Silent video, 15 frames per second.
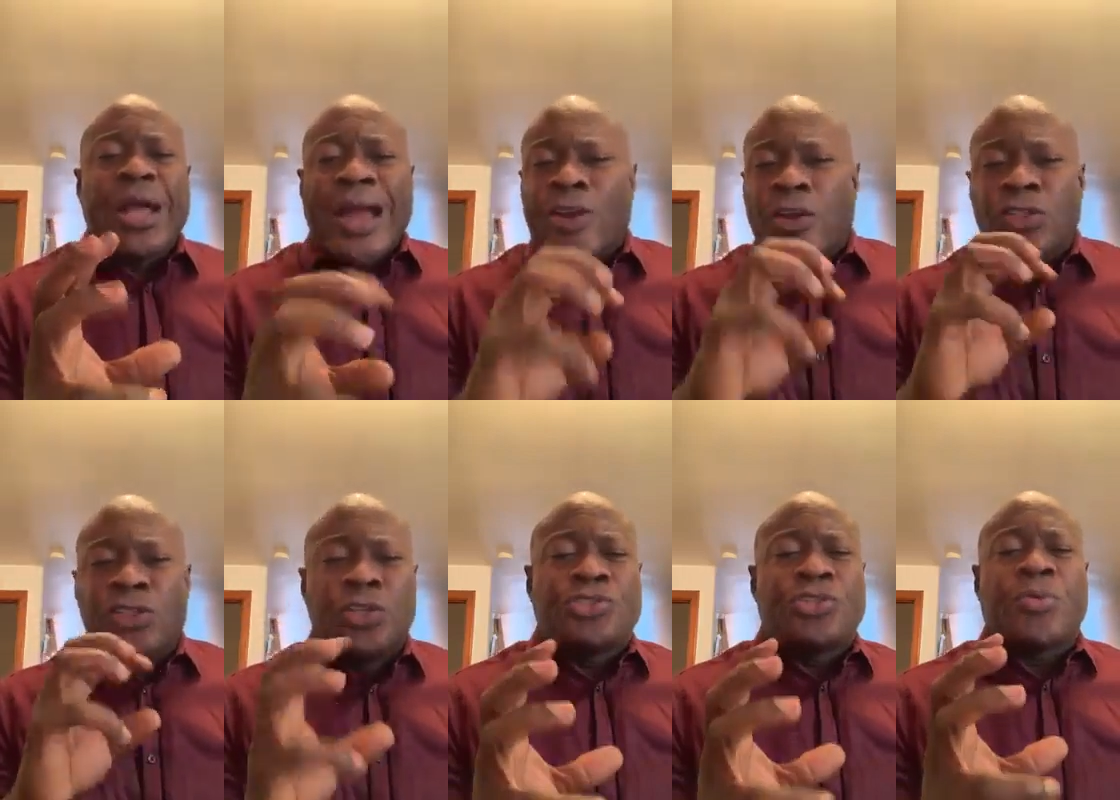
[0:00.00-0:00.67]
an
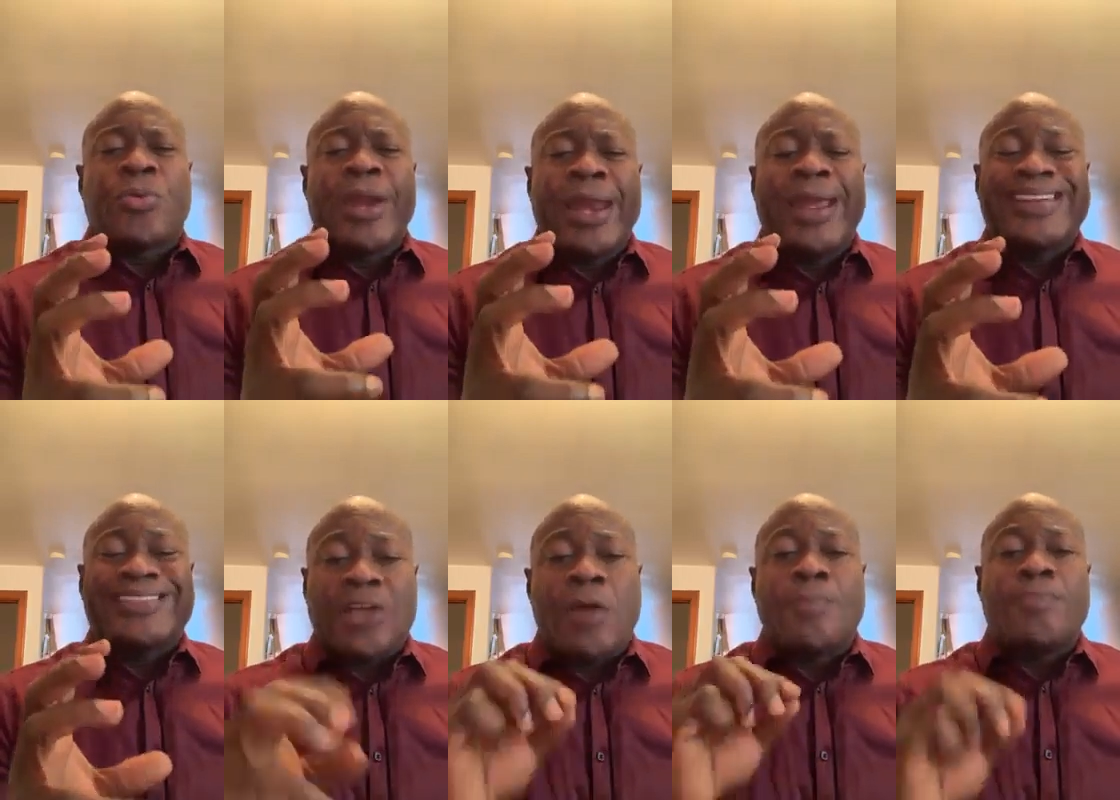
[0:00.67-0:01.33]
unusual
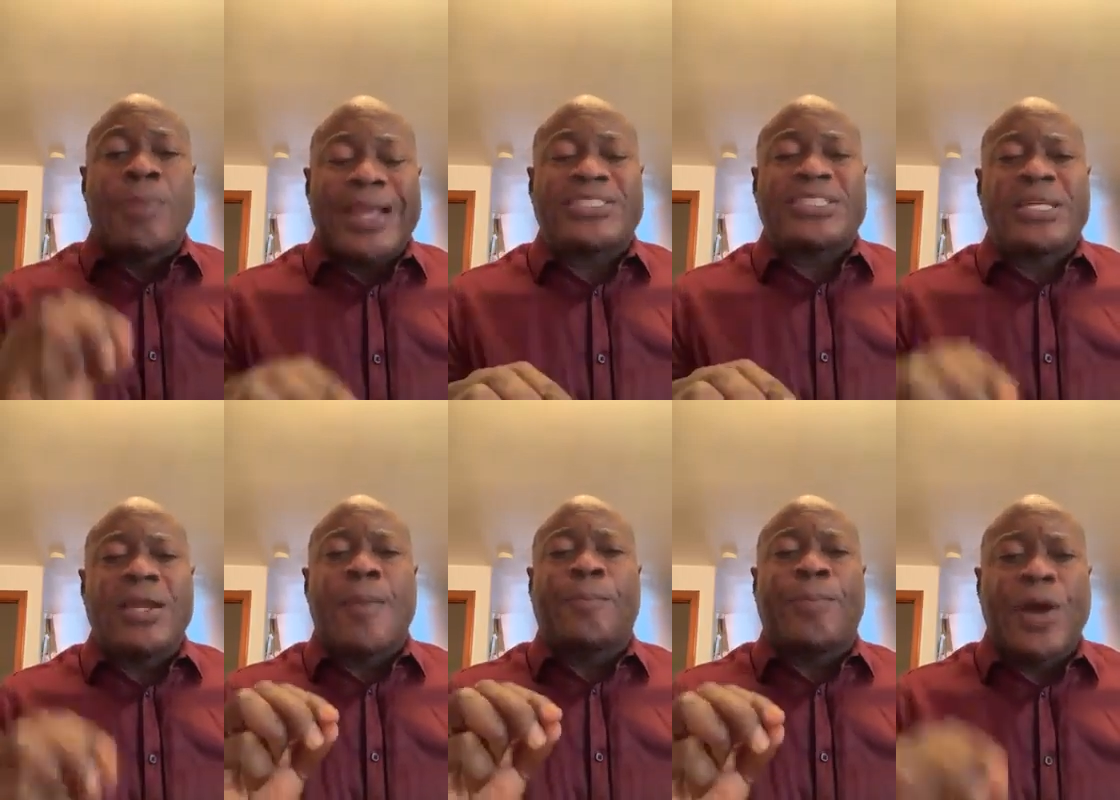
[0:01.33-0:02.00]
release of
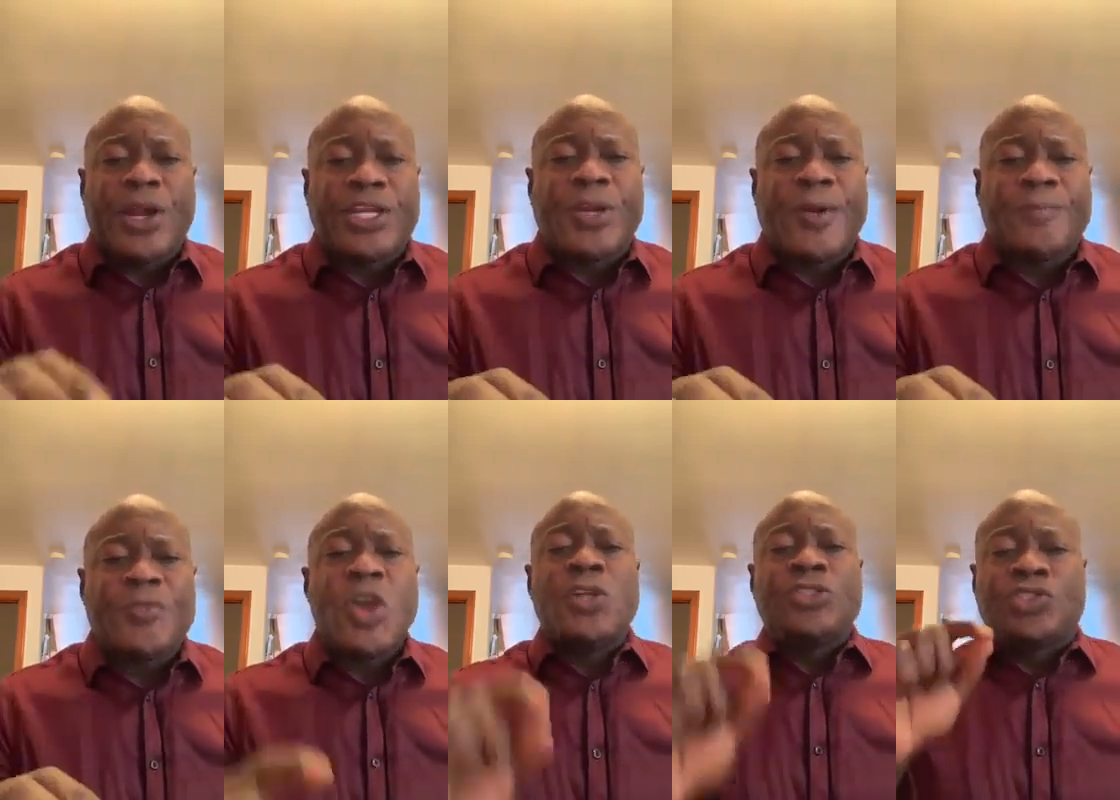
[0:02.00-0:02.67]
blessing upon you.